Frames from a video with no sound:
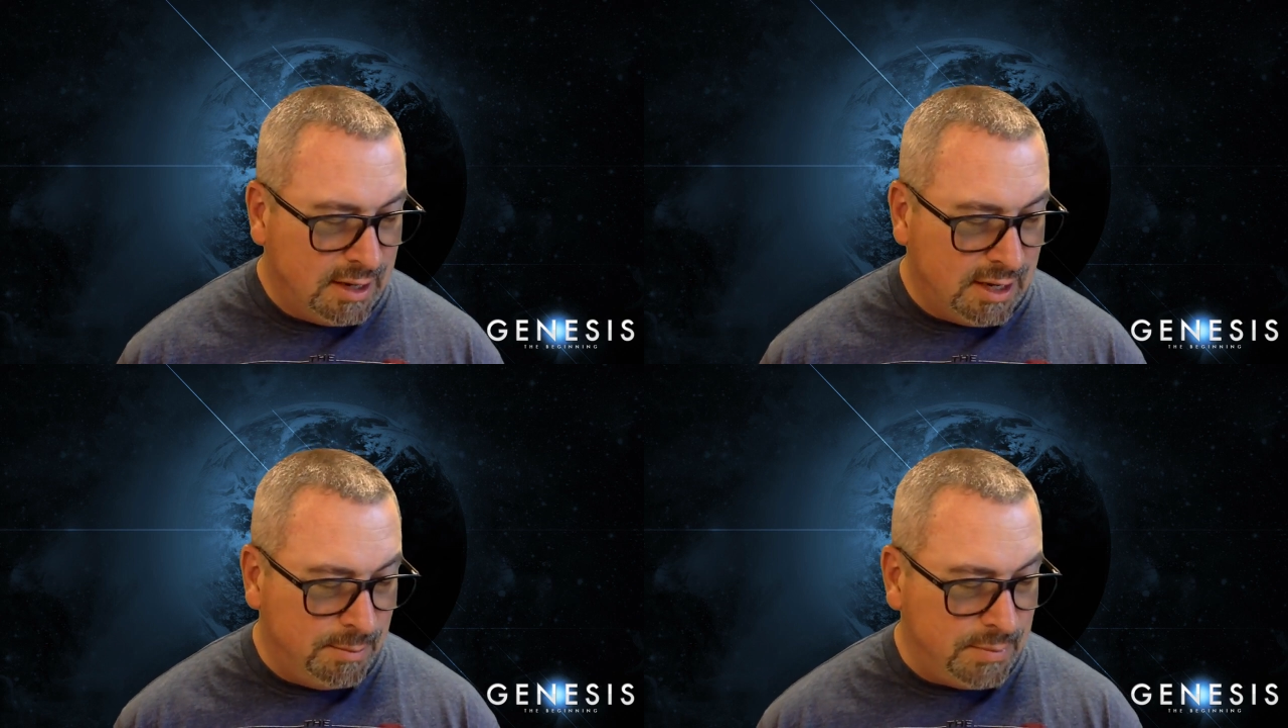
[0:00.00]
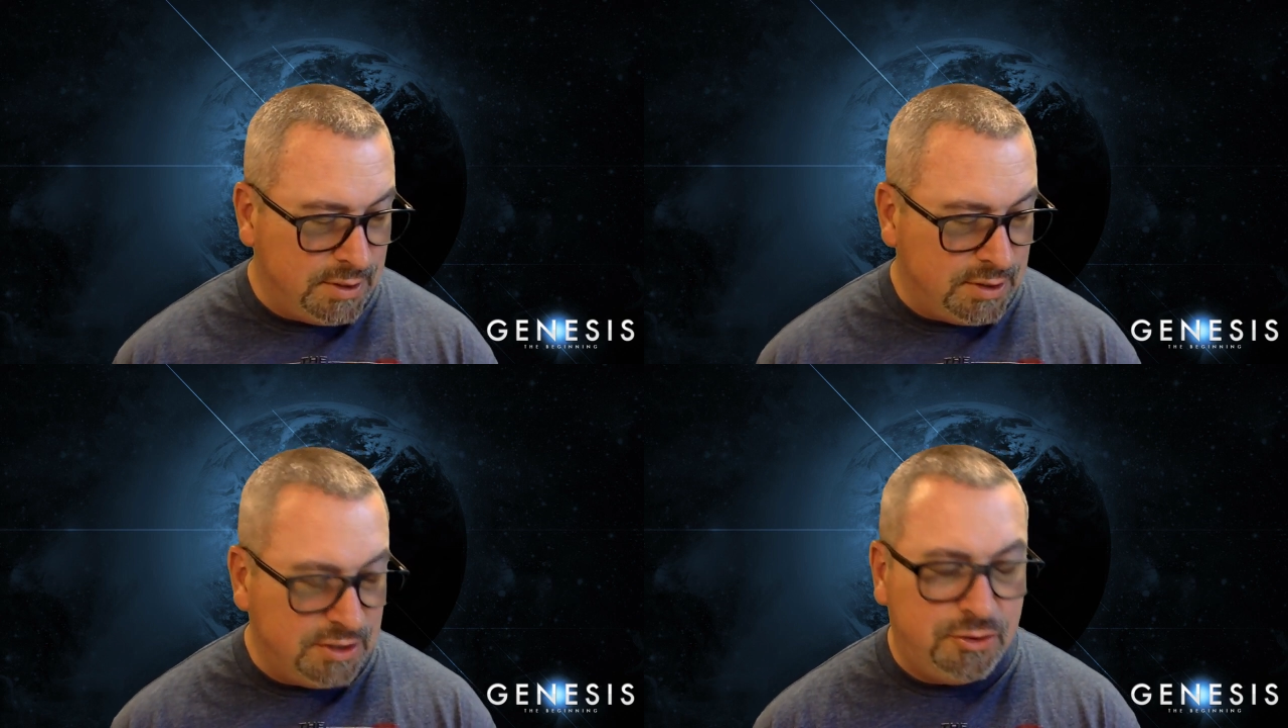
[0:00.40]
When
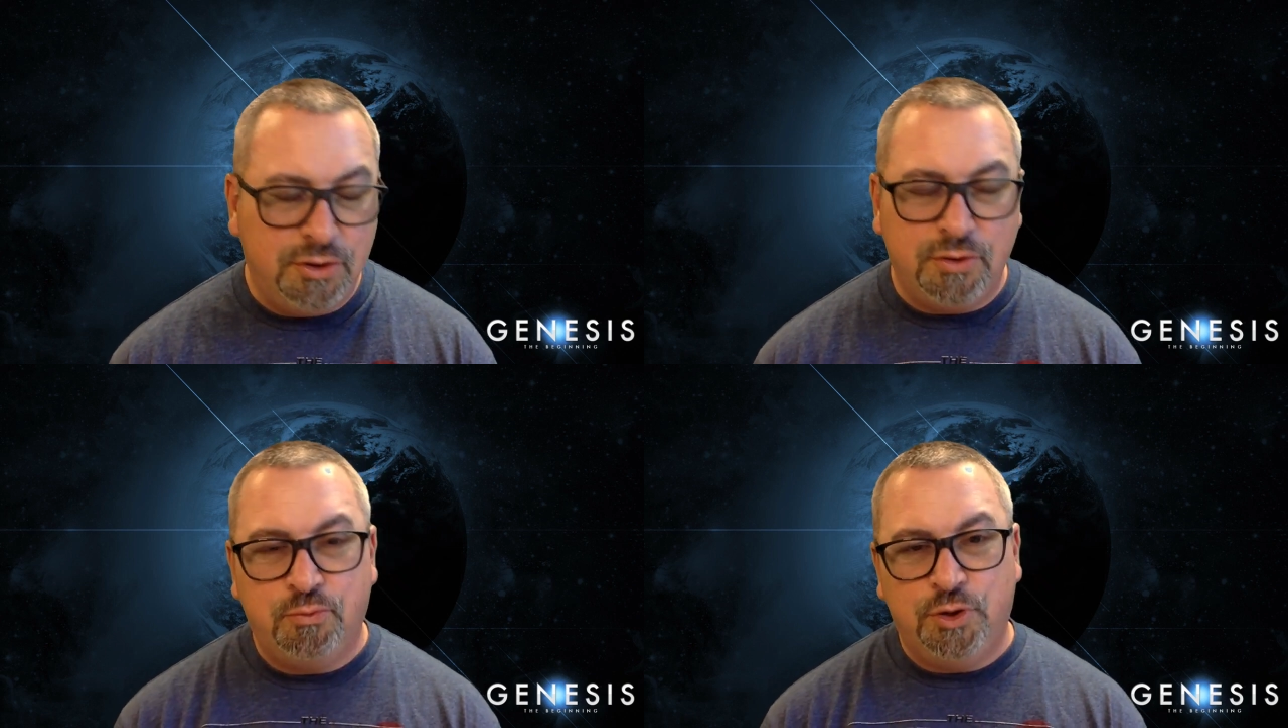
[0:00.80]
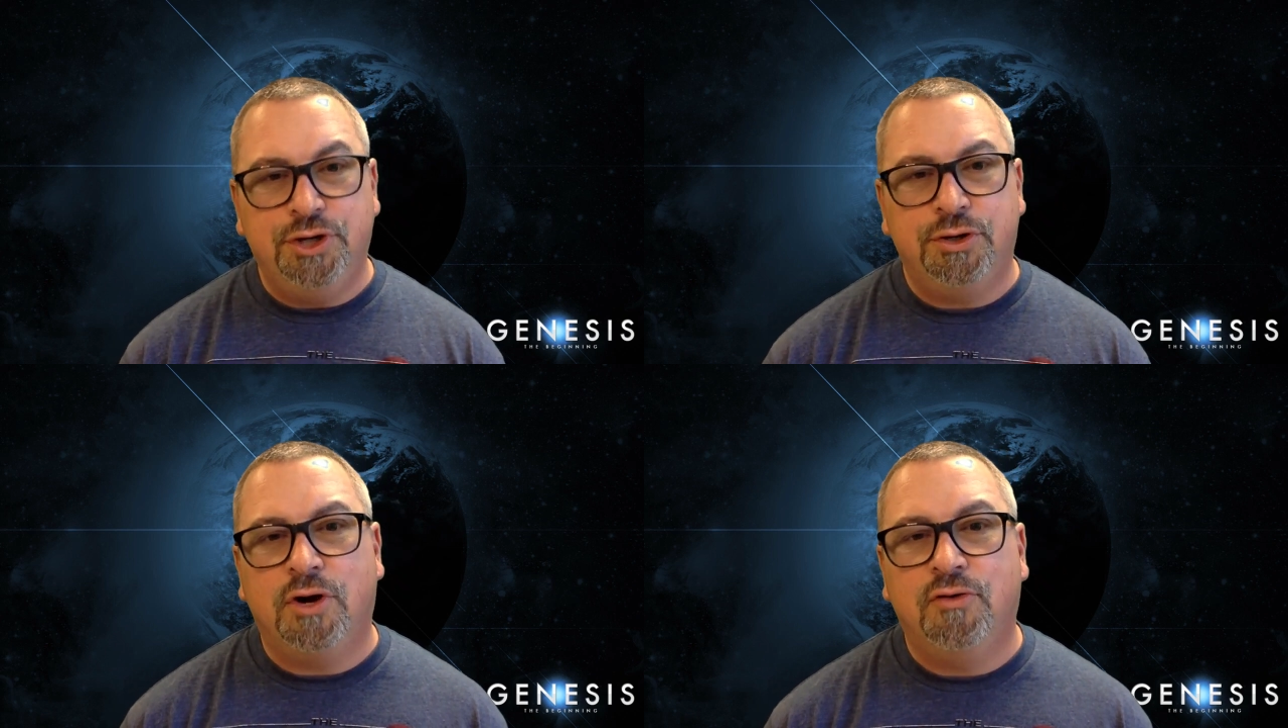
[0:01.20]

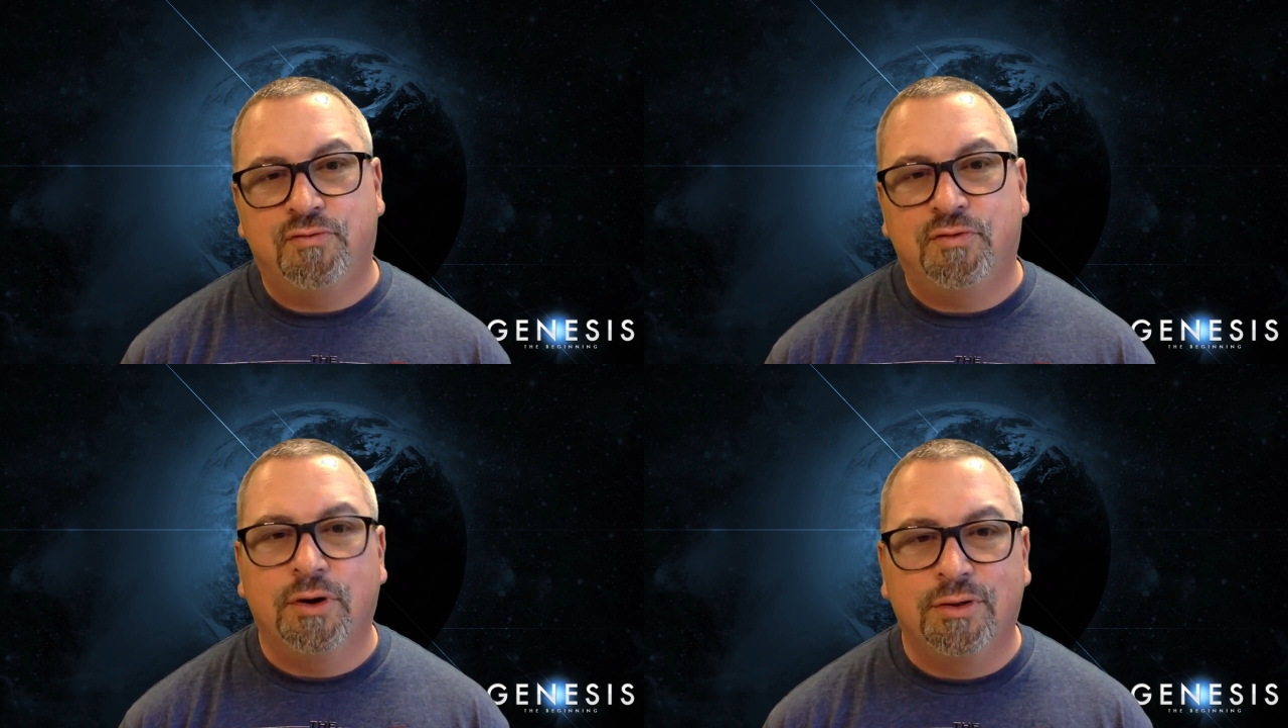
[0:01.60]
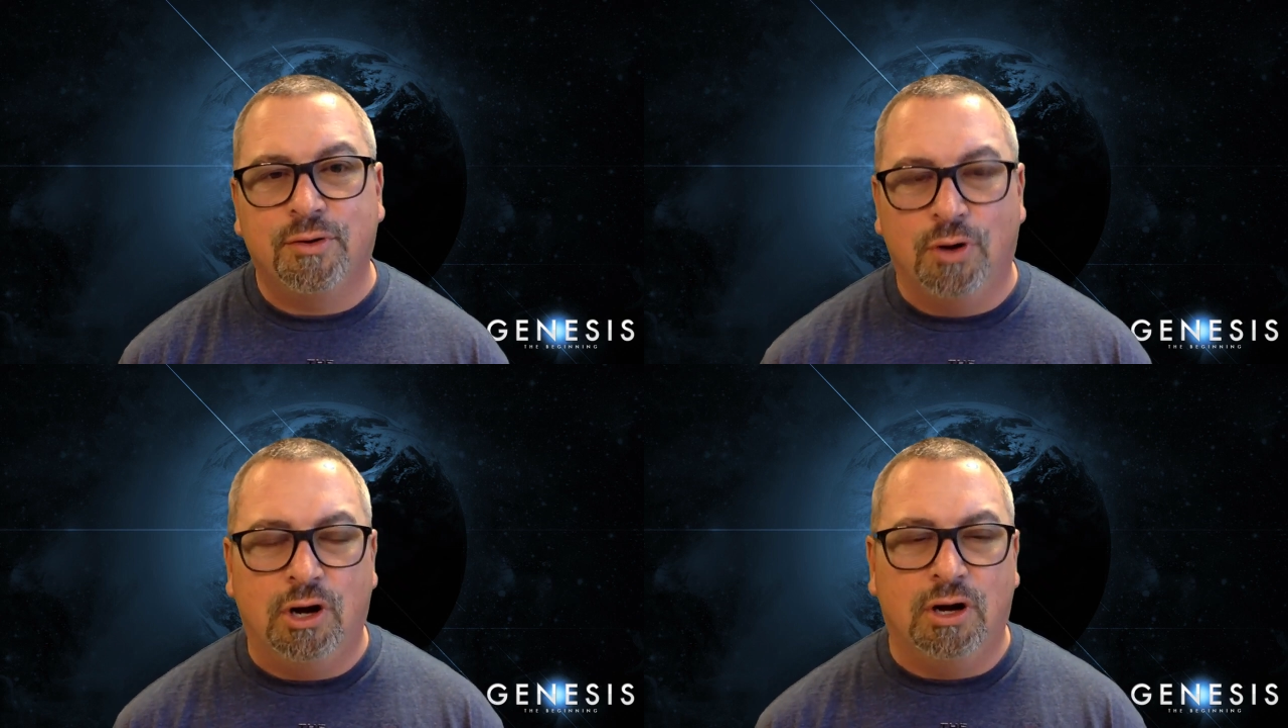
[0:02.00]
you go
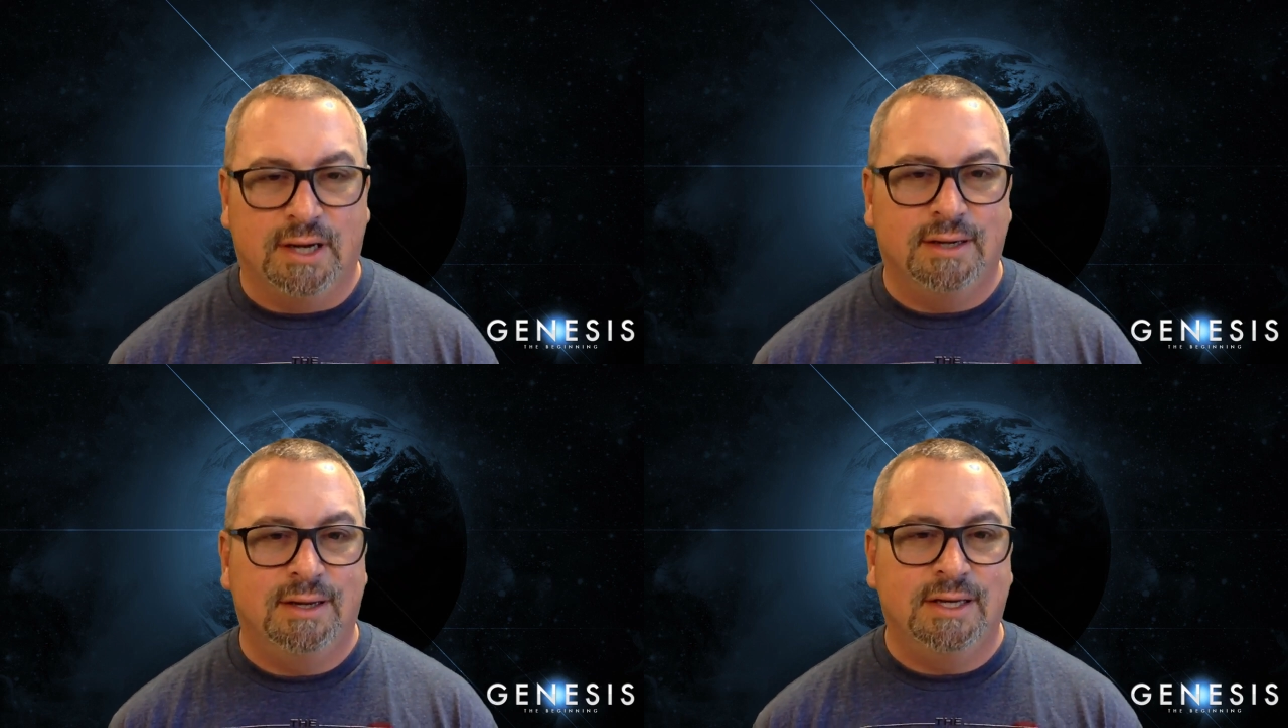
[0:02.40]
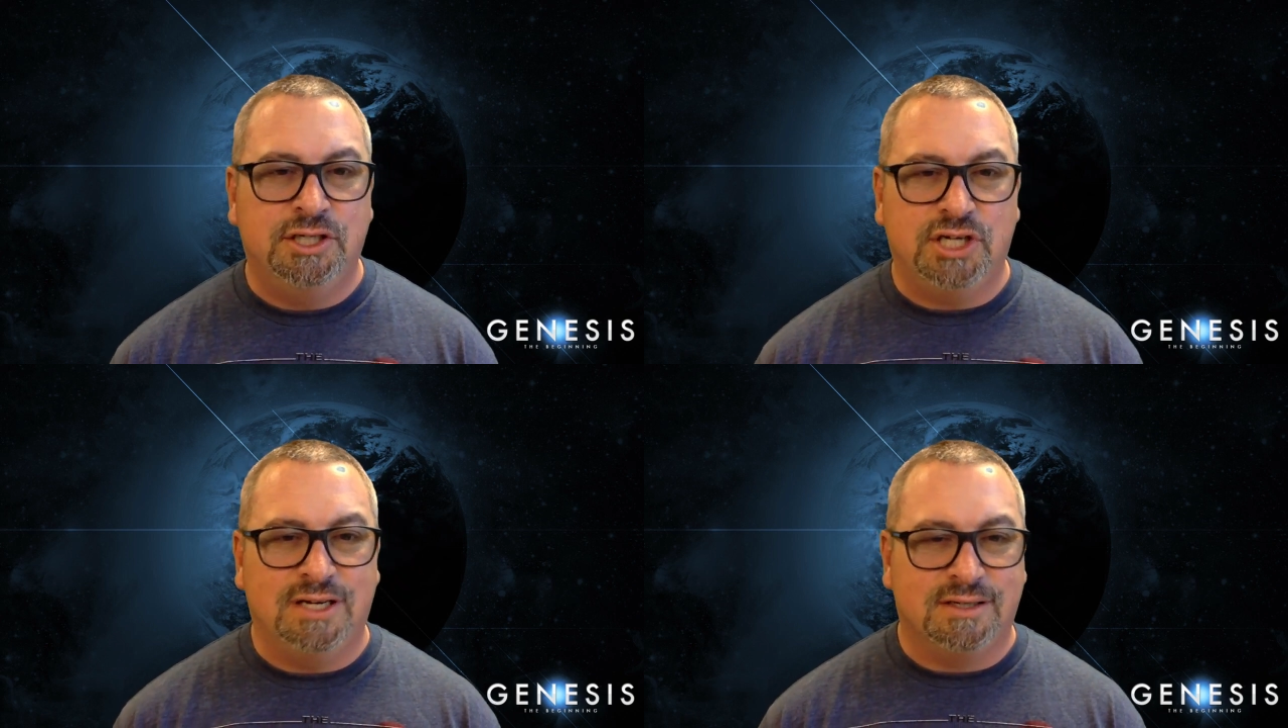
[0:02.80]
further on in
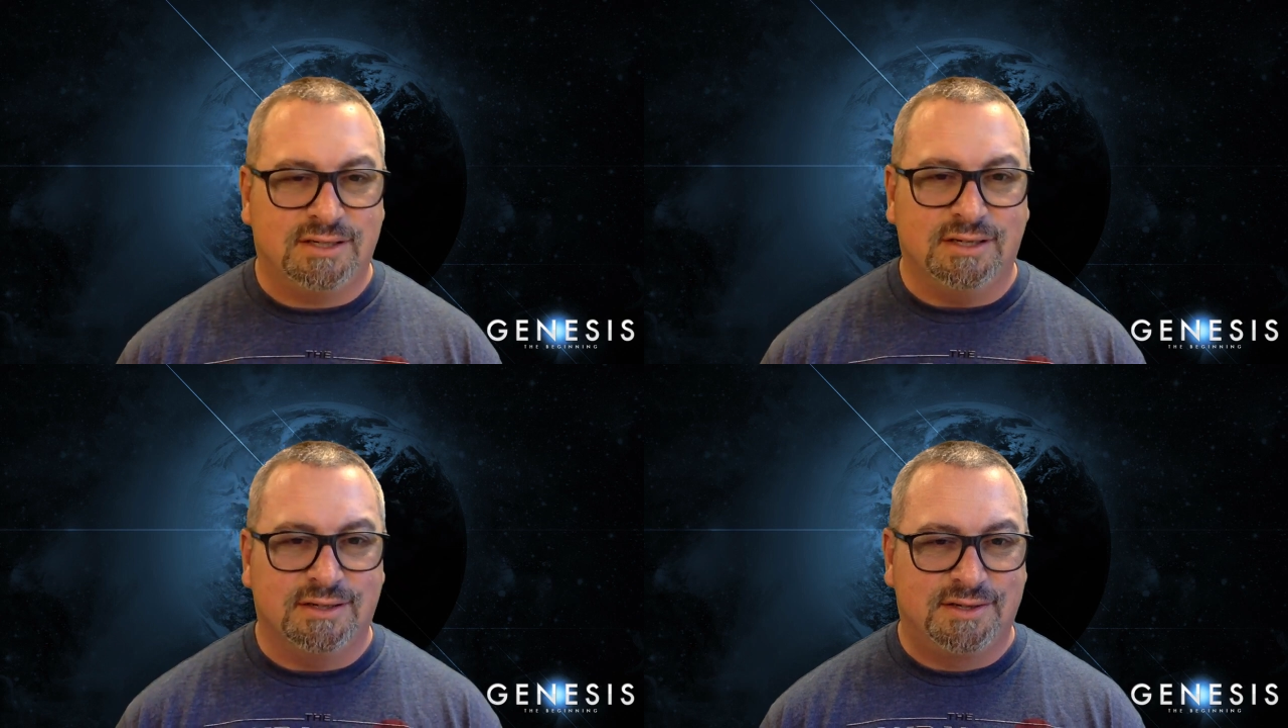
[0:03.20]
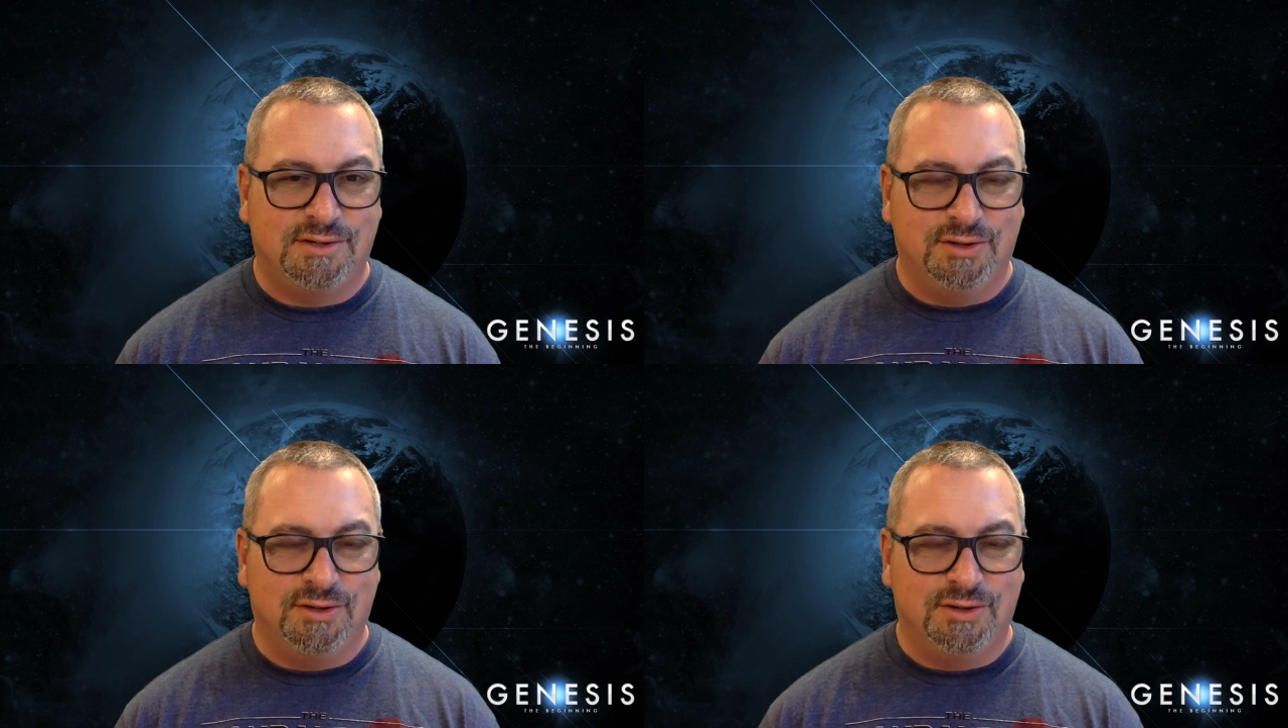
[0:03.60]
Genesis,